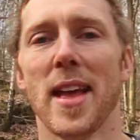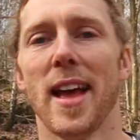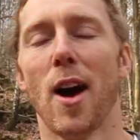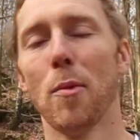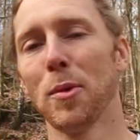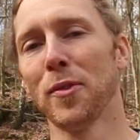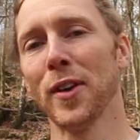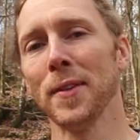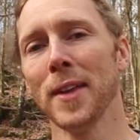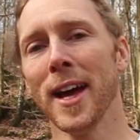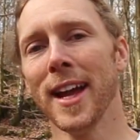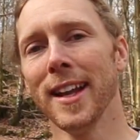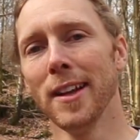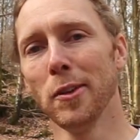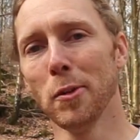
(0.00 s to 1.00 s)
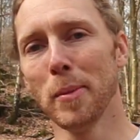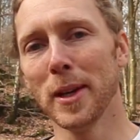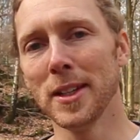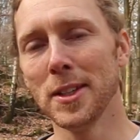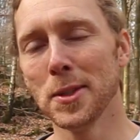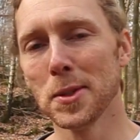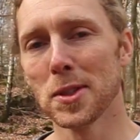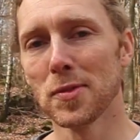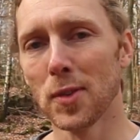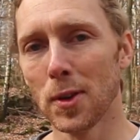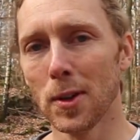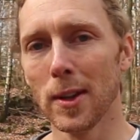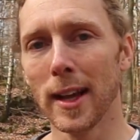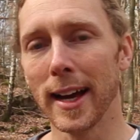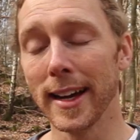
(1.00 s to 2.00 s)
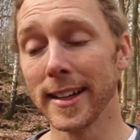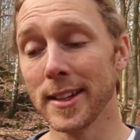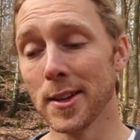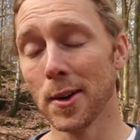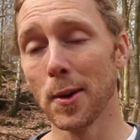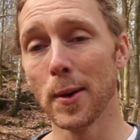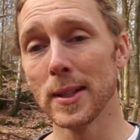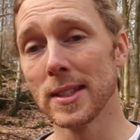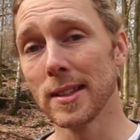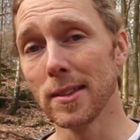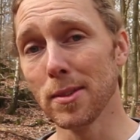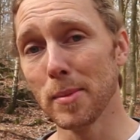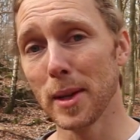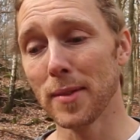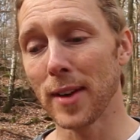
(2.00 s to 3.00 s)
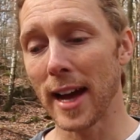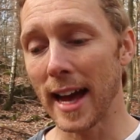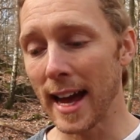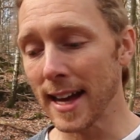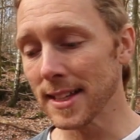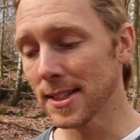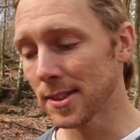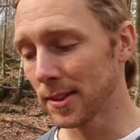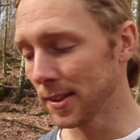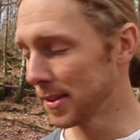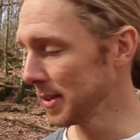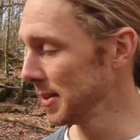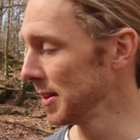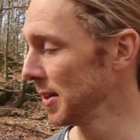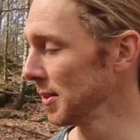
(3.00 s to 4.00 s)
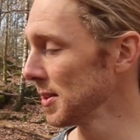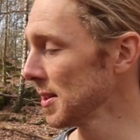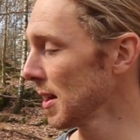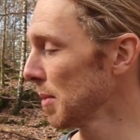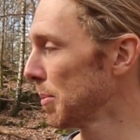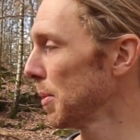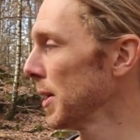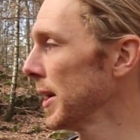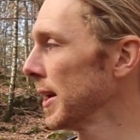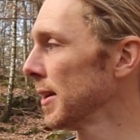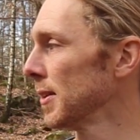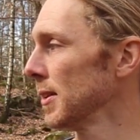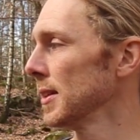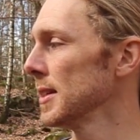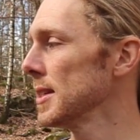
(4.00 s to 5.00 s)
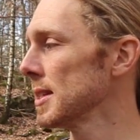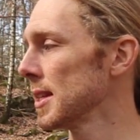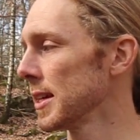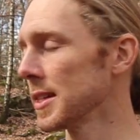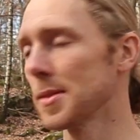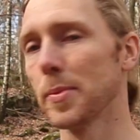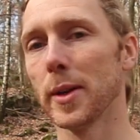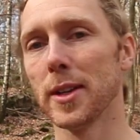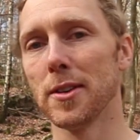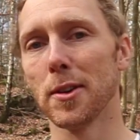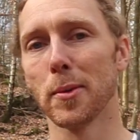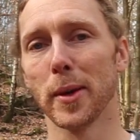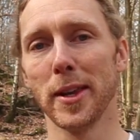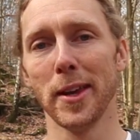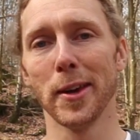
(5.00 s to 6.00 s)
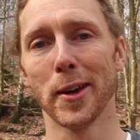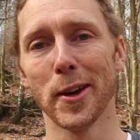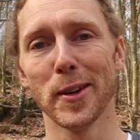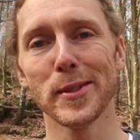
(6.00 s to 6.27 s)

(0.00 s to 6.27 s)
Hope you found that a little bit useful. I know it's a little bit of a hassle to, you know, start bringing all these things with you when you go